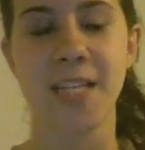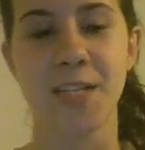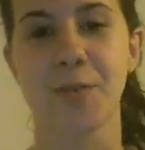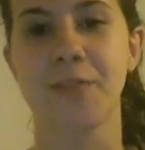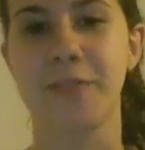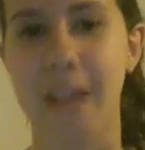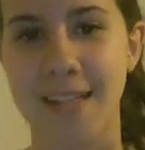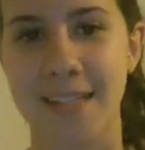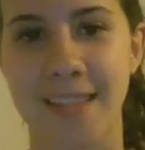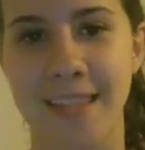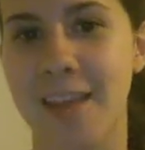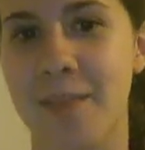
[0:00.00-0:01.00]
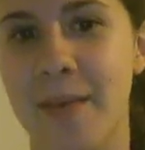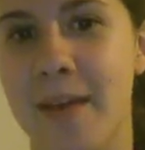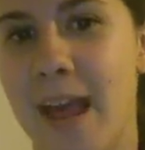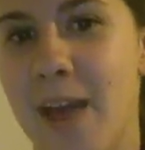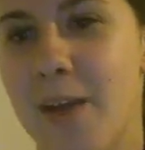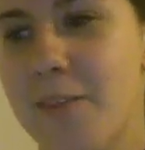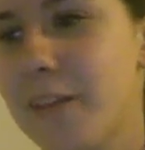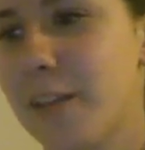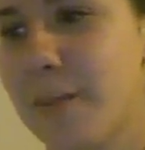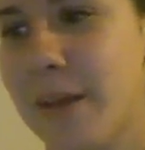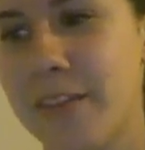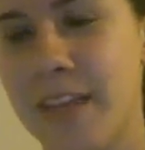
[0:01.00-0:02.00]
to reflect and think about how I feel
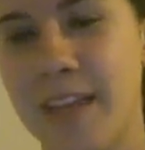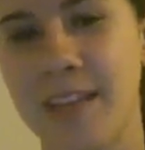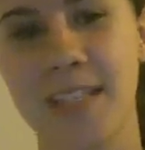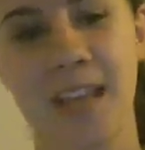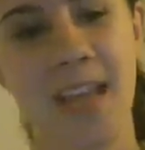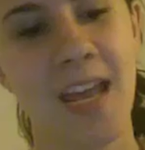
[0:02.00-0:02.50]
about things.